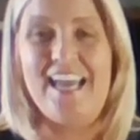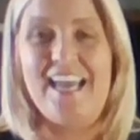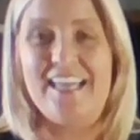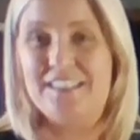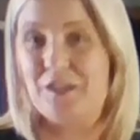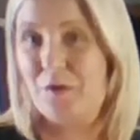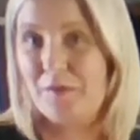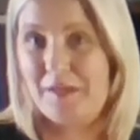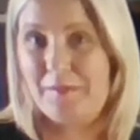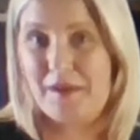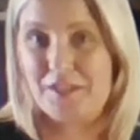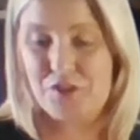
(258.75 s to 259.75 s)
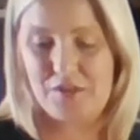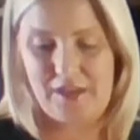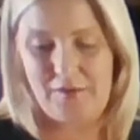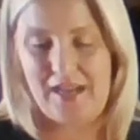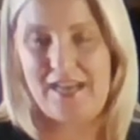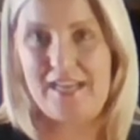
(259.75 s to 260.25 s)
It's already measured
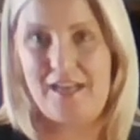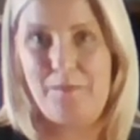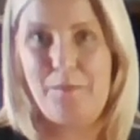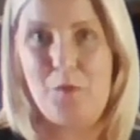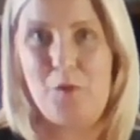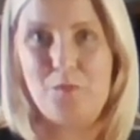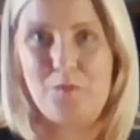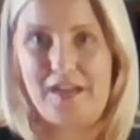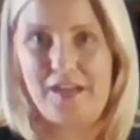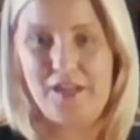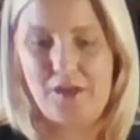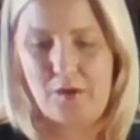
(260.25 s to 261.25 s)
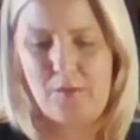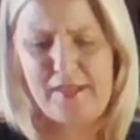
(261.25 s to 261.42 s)
out and in a bowl, ready to go.